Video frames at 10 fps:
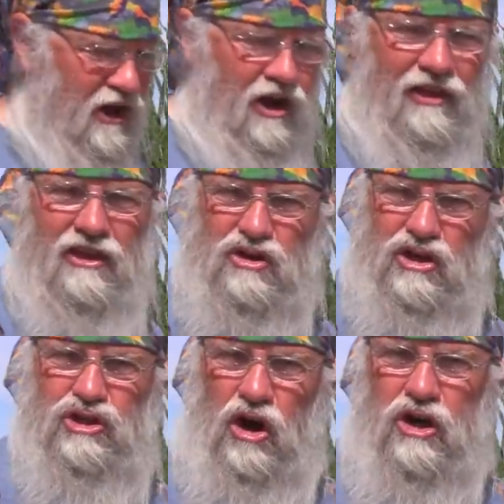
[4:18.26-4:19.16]
there, and then you
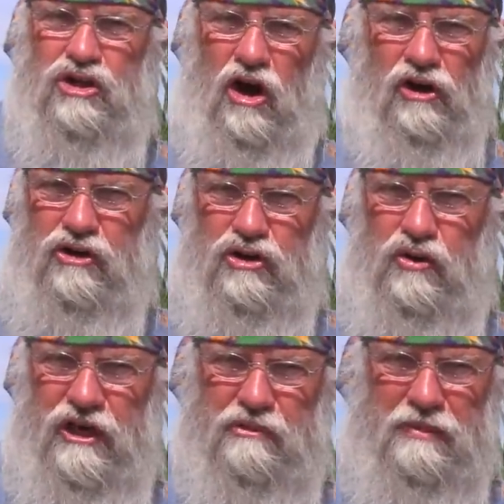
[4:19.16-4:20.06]
can charge all
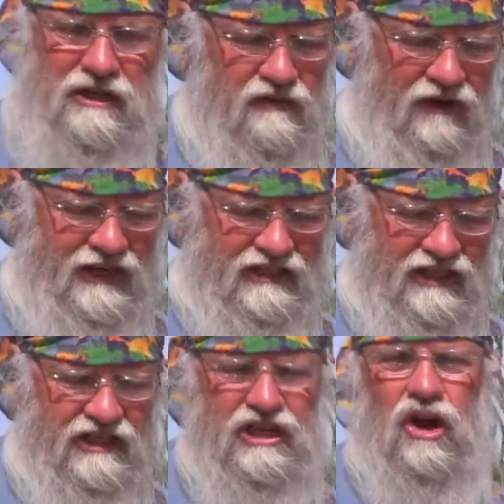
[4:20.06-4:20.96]
your USB
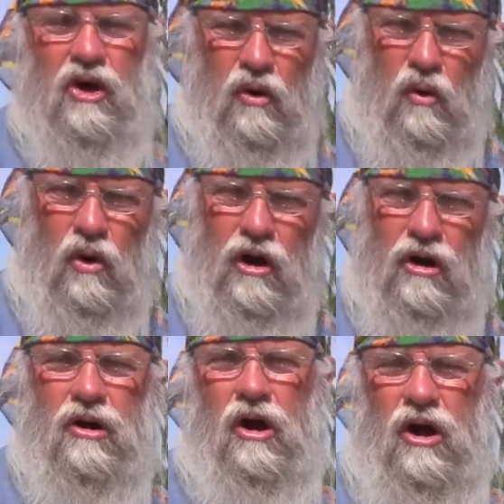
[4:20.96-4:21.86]
devices
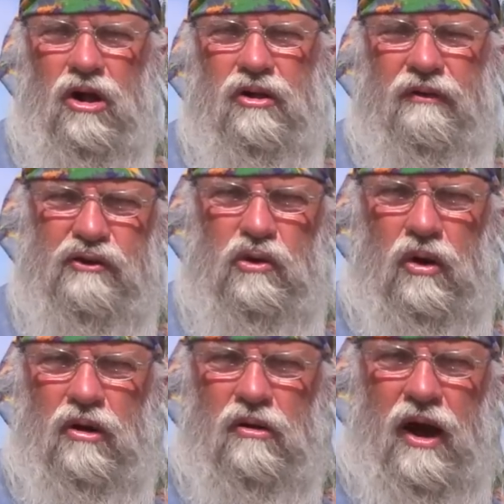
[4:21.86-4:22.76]
or all of
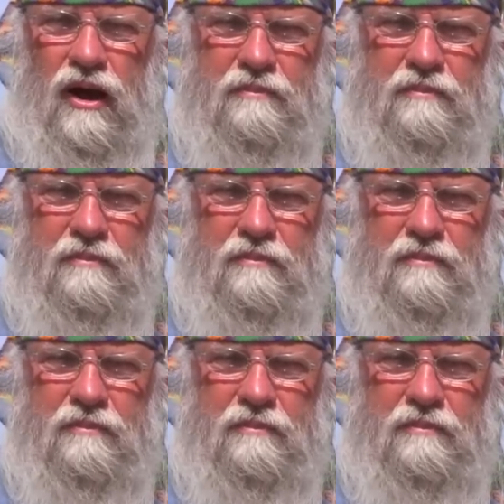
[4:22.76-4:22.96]
your